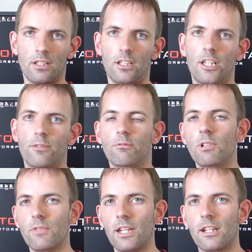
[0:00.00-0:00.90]
And
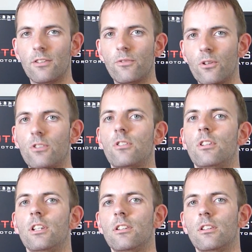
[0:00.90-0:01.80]
we've added a function
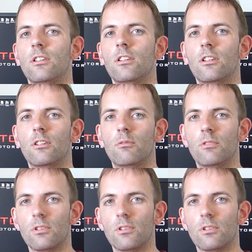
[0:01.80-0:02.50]
in the